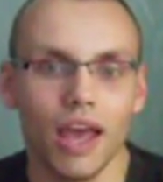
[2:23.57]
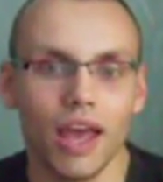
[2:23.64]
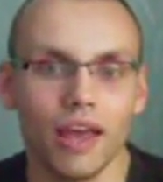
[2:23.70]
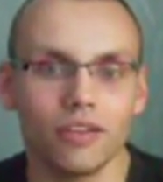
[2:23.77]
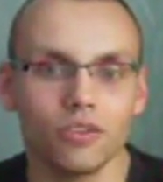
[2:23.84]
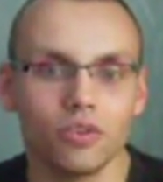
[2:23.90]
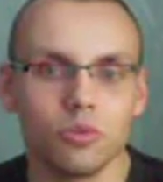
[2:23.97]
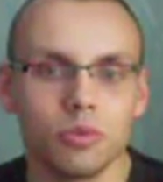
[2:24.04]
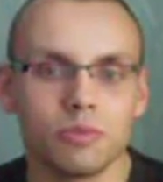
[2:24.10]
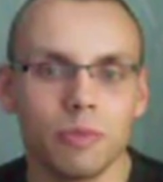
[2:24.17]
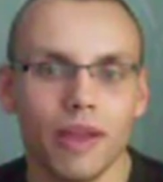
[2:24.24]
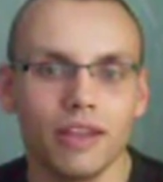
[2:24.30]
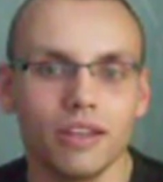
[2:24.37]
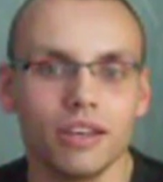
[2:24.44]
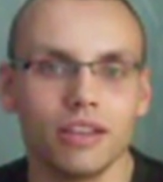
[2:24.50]
and you'll be
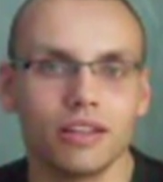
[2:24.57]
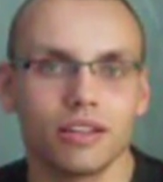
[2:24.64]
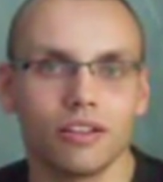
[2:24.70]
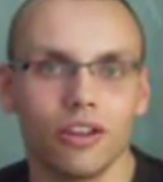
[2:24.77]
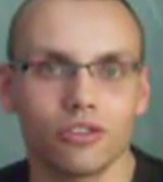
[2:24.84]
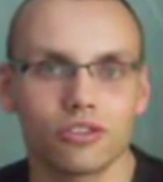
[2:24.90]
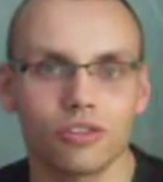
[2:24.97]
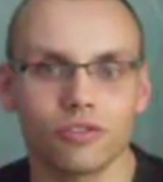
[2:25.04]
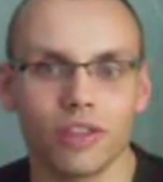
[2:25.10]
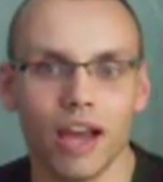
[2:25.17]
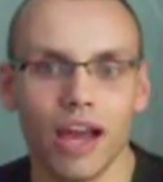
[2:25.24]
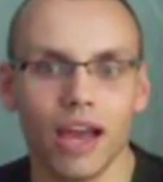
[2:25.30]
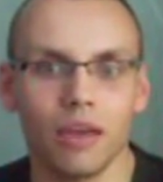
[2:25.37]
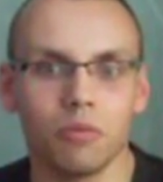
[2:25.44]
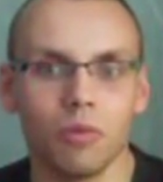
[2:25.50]
spending lots of
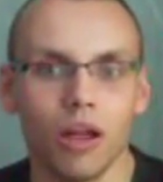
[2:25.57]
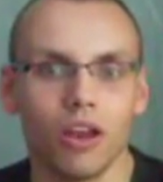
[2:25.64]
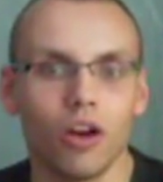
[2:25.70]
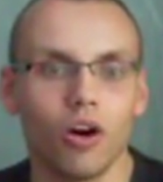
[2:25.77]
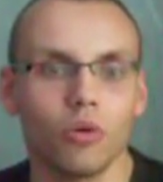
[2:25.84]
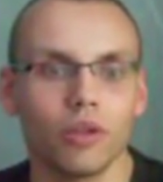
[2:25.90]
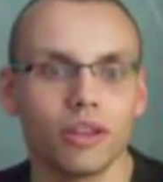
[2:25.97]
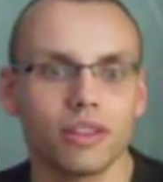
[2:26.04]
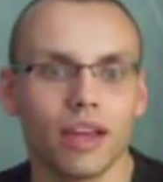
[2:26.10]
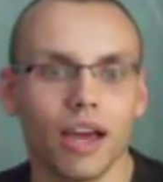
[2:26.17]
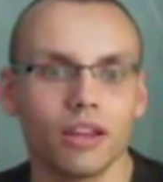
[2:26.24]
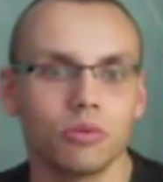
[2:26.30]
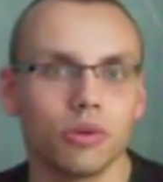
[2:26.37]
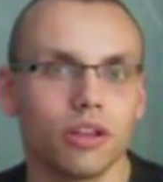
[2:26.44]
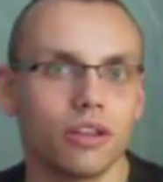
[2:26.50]
time alone at
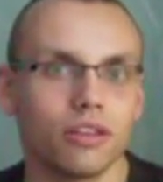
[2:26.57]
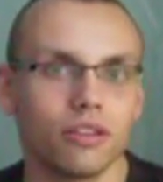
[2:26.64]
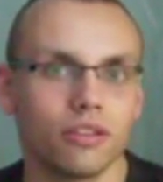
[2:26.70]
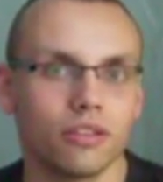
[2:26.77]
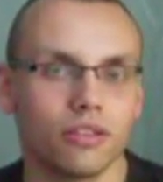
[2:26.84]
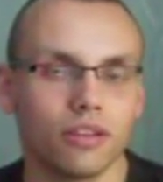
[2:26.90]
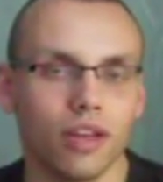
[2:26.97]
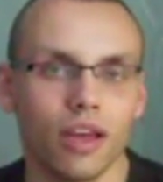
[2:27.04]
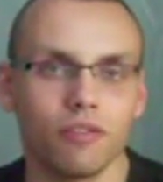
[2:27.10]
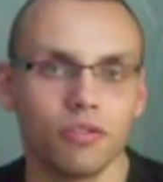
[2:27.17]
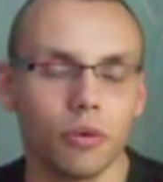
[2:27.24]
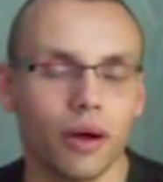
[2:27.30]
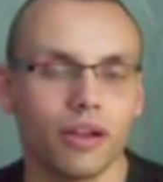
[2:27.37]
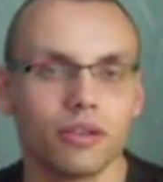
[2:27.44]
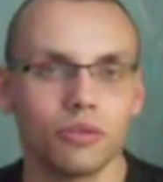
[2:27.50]
night when
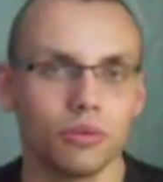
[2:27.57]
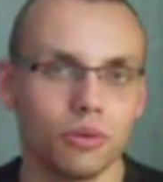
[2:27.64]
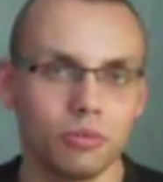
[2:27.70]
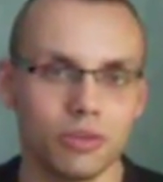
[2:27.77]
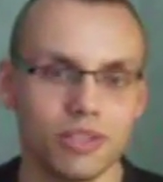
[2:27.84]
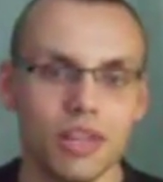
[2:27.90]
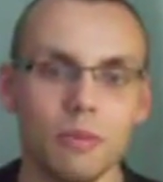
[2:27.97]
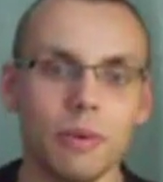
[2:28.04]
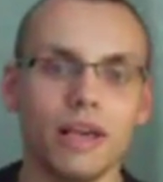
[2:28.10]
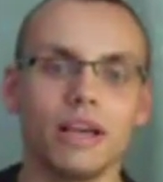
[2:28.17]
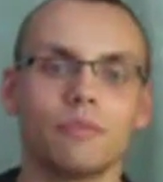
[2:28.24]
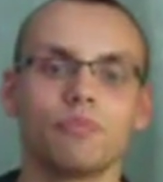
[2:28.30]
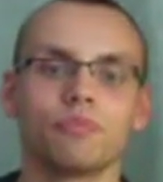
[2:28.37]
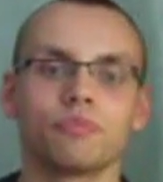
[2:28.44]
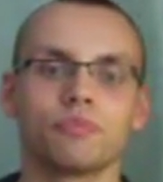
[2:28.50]
everyone will be sleeping.